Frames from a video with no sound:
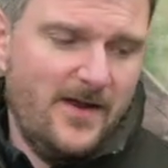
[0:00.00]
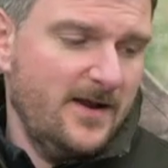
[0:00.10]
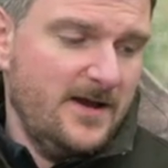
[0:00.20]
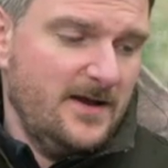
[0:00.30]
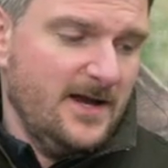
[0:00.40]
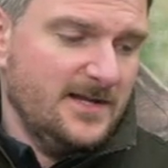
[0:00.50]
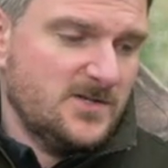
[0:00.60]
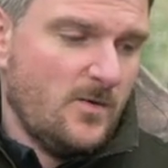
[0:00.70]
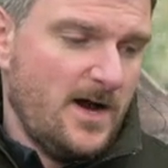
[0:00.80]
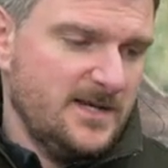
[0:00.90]
end there. It's
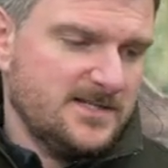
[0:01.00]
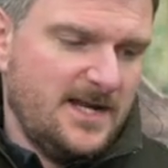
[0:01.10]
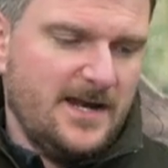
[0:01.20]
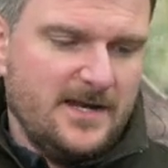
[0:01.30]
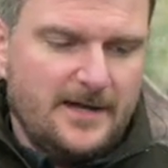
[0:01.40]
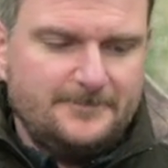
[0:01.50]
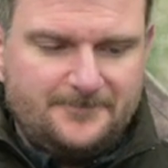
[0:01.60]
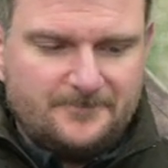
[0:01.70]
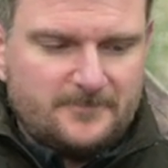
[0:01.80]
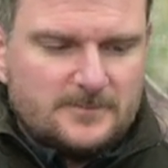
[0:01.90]
quite slender.
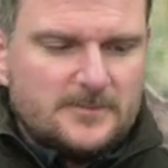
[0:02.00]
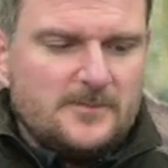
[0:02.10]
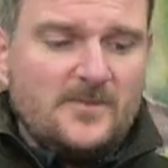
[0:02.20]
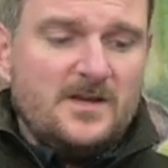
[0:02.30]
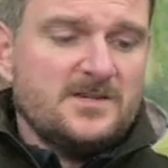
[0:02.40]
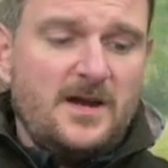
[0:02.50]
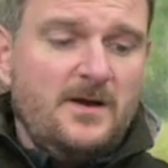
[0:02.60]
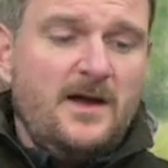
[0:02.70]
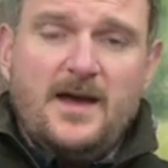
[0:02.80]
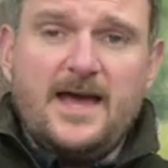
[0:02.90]

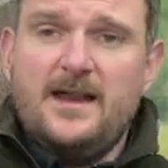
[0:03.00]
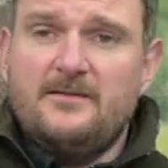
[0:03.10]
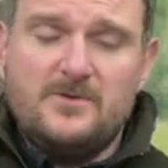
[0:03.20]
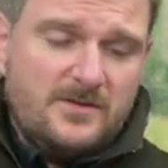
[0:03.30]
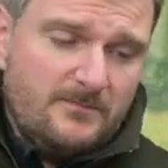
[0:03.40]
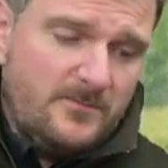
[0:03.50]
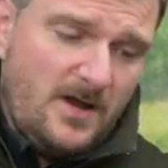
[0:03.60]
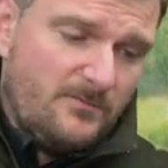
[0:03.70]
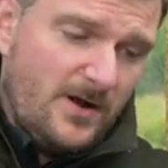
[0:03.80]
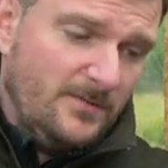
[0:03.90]
So again, nothing,
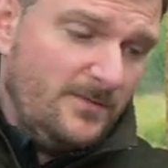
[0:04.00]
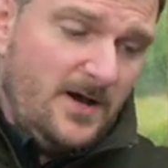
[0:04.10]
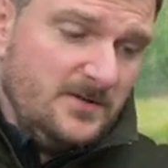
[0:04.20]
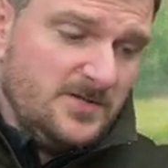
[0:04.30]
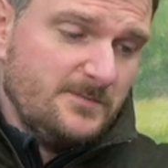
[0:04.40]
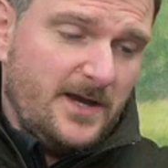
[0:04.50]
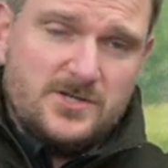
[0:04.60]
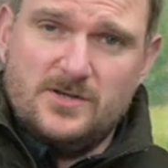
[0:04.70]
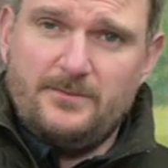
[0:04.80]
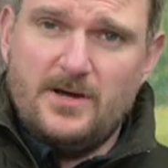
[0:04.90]
no problem. Just make
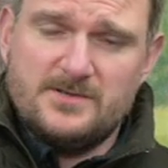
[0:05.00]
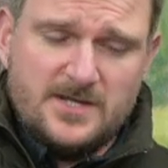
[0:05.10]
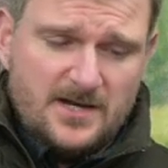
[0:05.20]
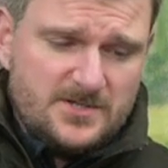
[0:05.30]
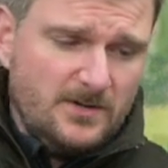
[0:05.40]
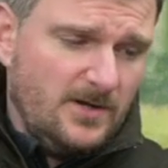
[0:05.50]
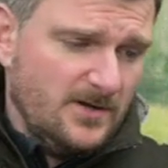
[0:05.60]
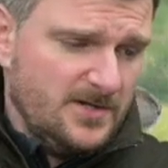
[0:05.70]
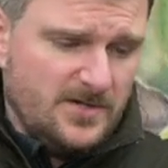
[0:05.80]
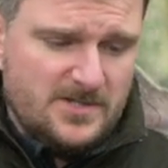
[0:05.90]
sure the bolts aren't too
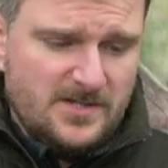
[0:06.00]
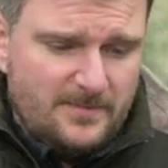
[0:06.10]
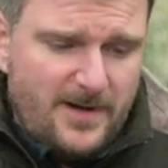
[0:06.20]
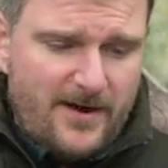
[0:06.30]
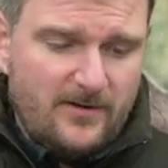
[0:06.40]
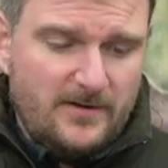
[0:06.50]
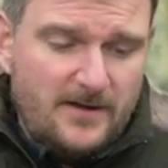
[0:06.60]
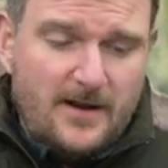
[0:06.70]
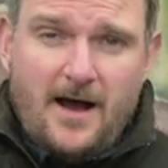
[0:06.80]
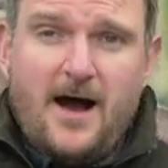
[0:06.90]
long and touching the barrel.
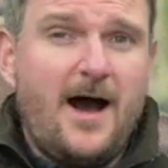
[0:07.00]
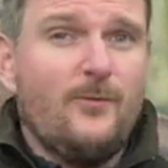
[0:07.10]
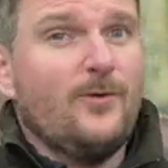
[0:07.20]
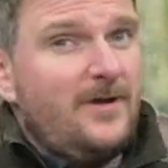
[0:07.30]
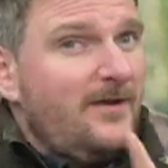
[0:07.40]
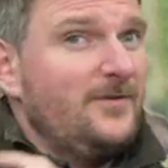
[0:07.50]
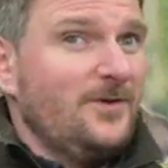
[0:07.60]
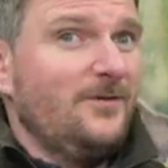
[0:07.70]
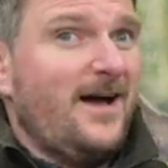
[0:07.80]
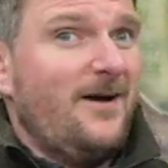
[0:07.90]
I would never
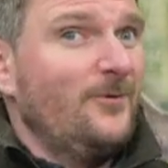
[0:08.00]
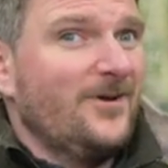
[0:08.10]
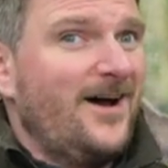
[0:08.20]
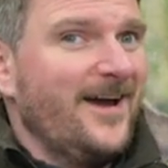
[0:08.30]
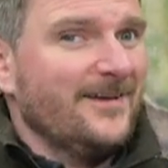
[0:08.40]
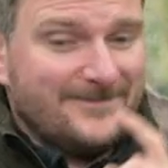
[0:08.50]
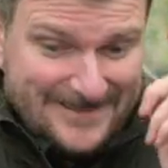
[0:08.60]
do that, would I?